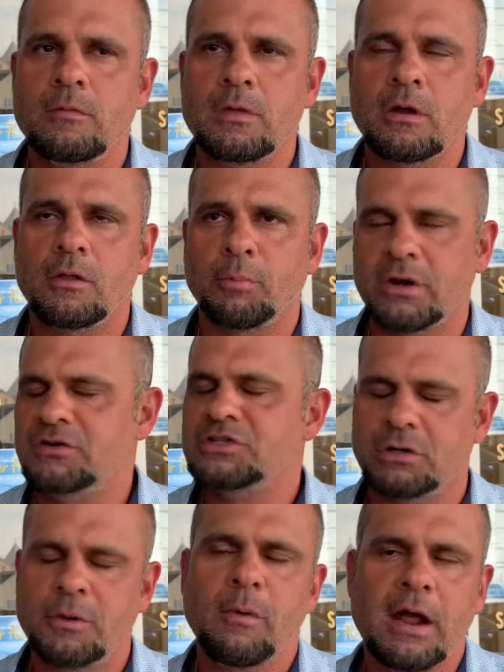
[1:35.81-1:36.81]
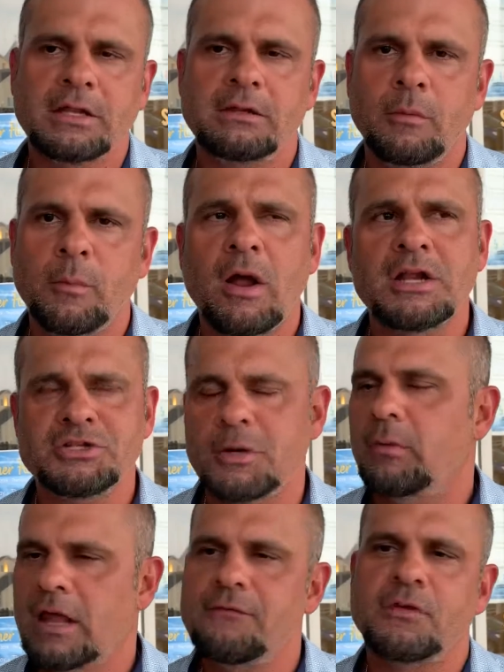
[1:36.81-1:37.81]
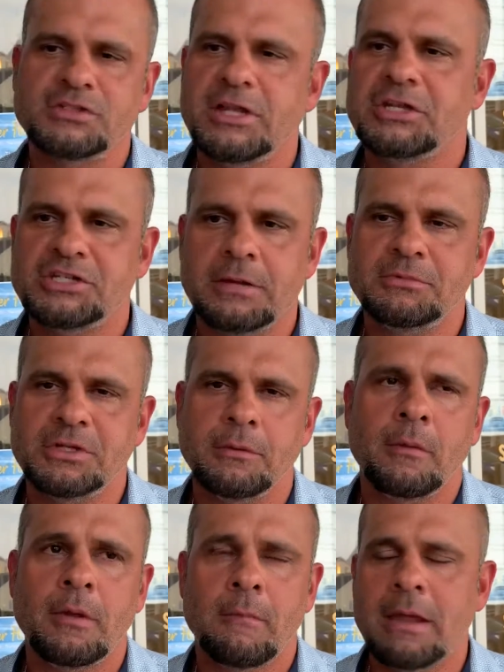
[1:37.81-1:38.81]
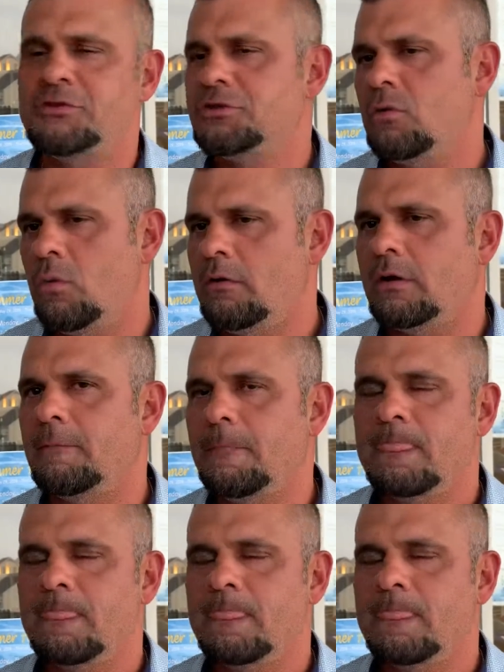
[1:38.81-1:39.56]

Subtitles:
the previous year, we probably should have played for a state championship and maybe should have won it.